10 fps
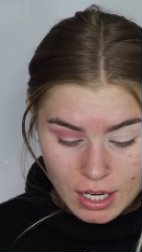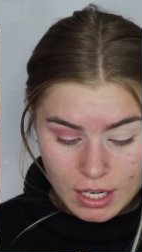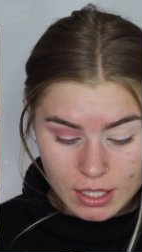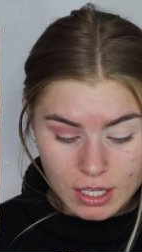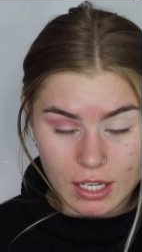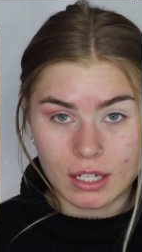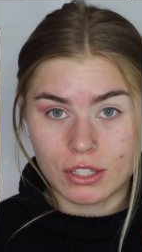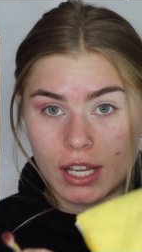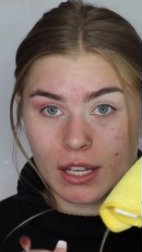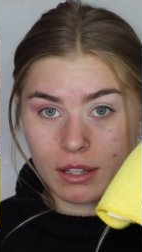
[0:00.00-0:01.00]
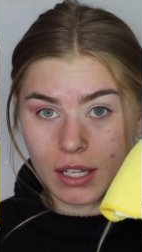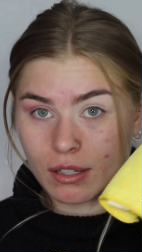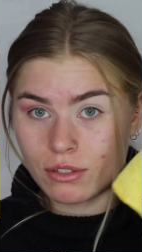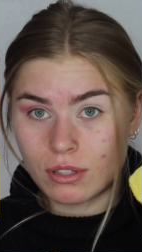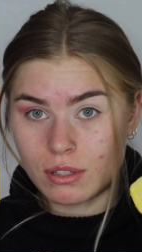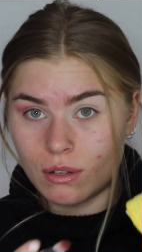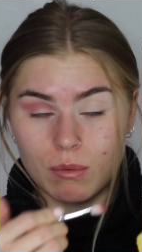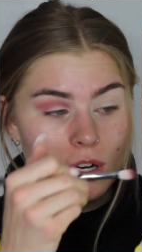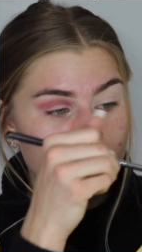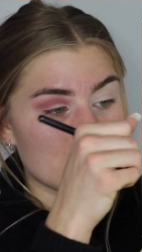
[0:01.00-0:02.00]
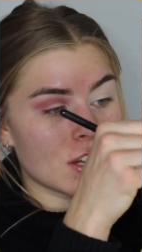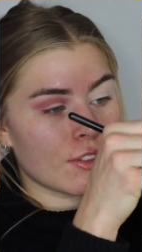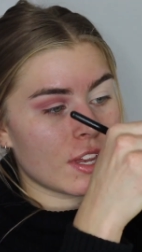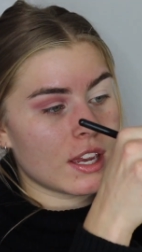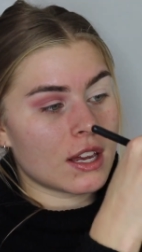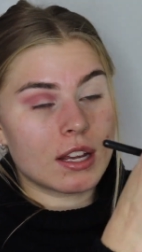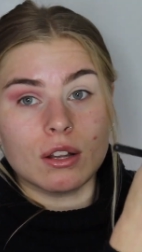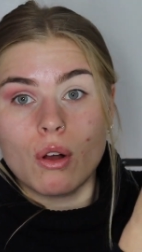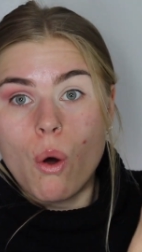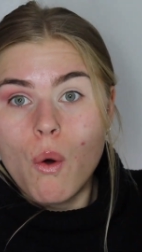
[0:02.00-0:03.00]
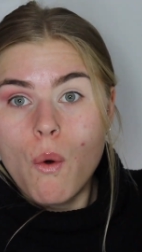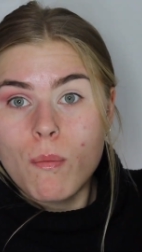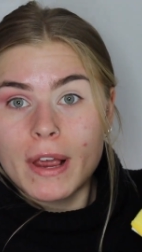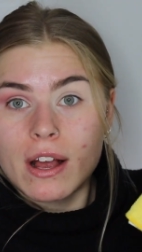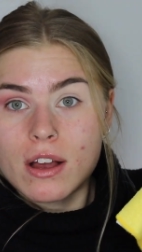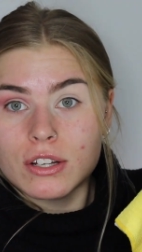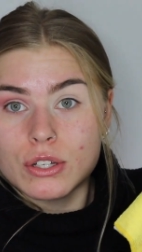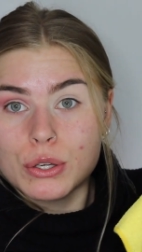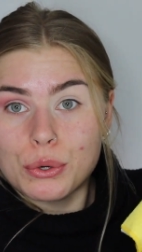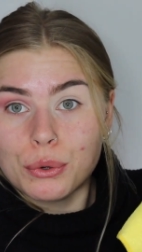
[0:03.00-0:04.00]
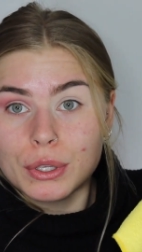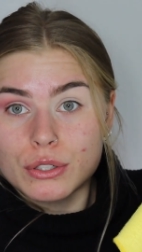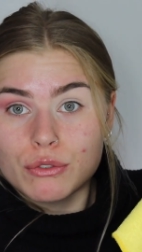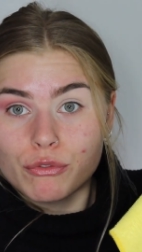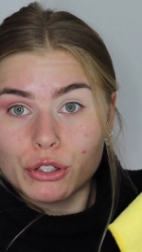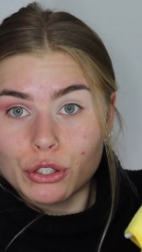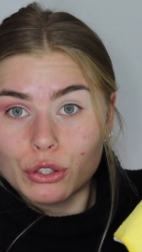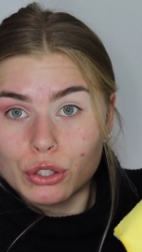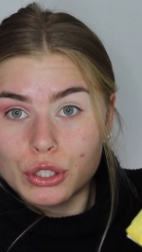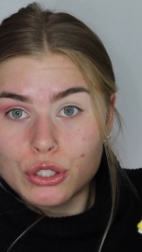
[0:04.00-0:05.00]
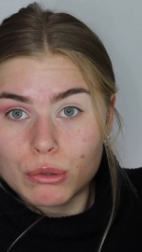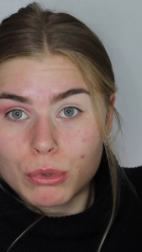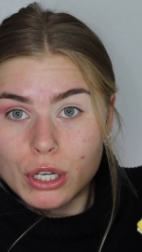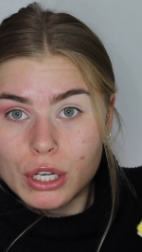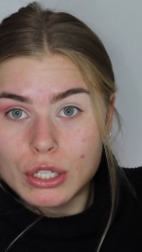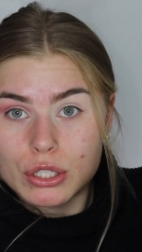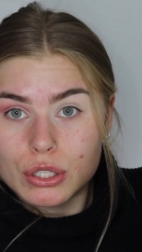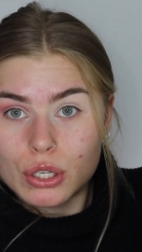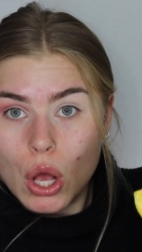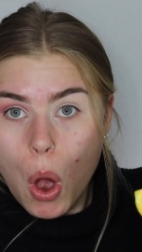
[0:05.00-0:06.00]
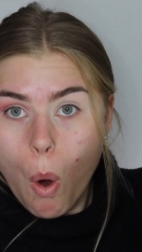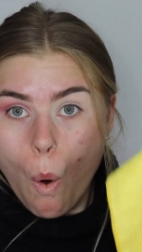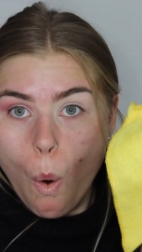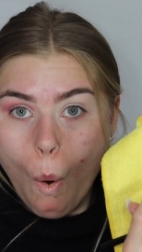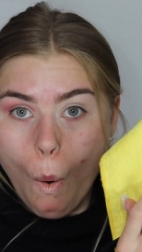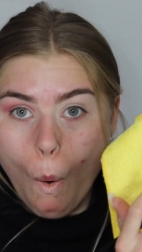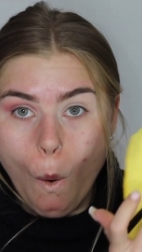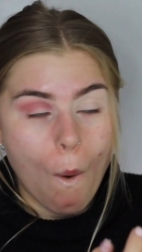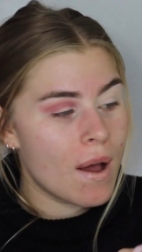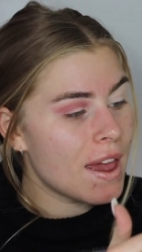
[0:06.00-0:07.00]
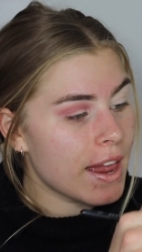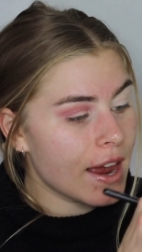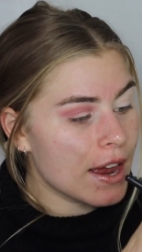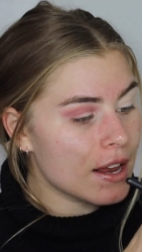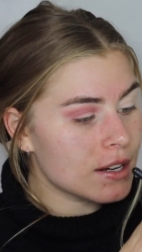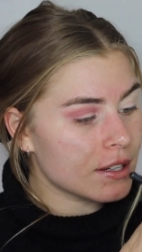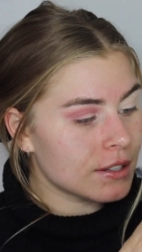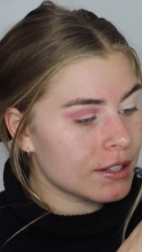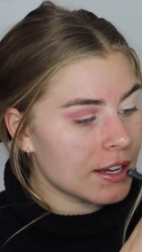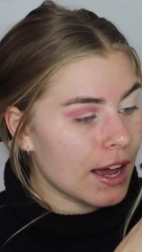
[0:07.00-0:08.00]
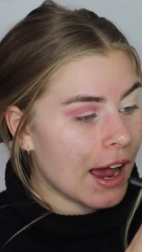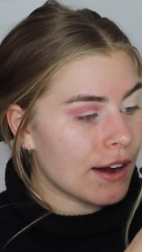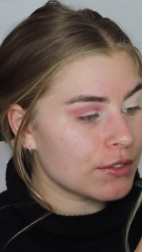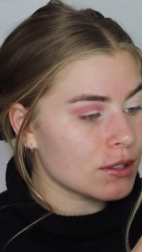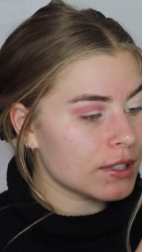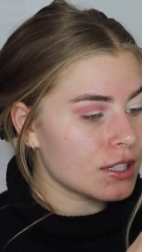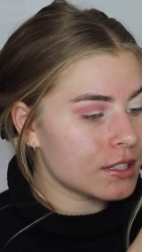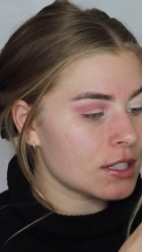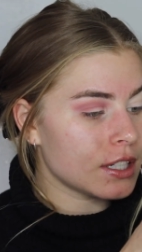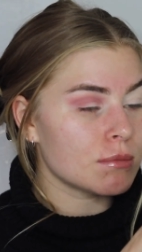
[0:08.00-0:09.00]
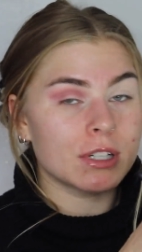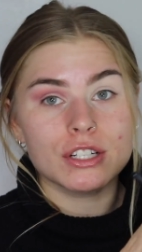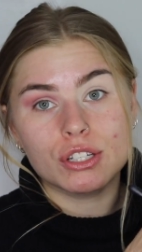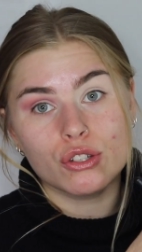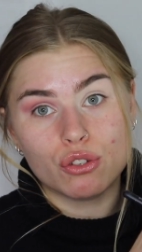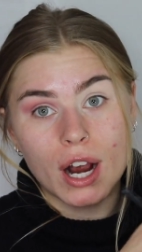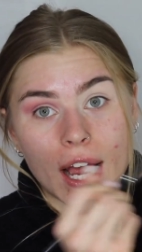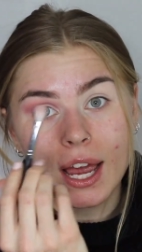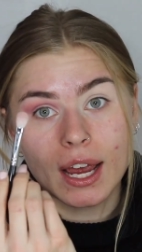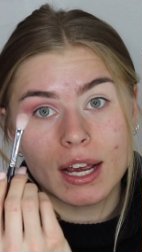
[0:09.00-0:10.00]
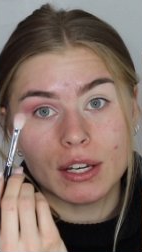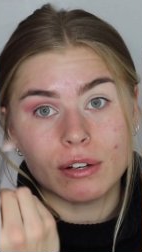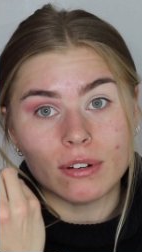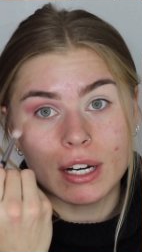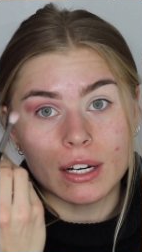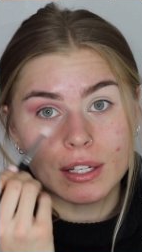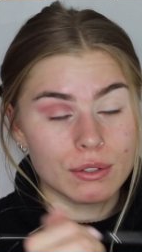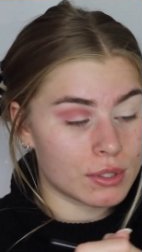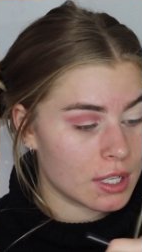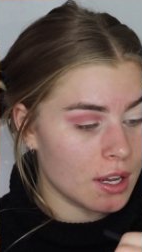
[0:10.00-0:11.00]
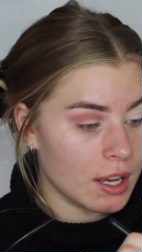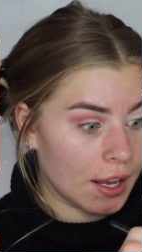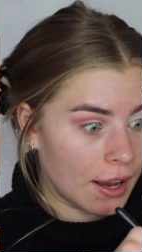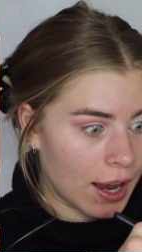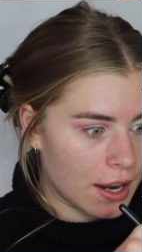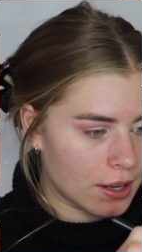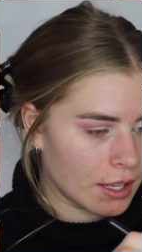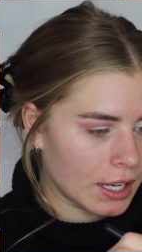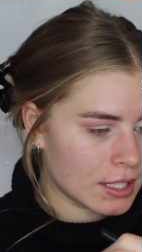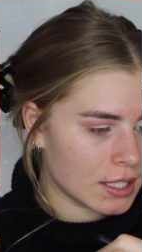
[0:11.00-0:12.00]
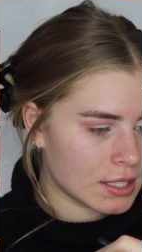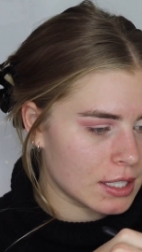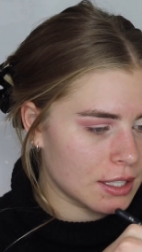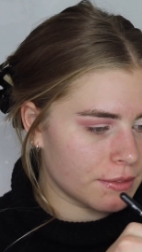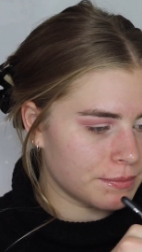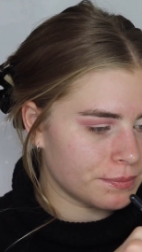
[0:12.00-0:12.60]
and then take like just a washcloth and oh my gosh, dude, it just freaking cleans your brush. And afterwards, your brush is dry and you're ready to use it again. Like it doesn't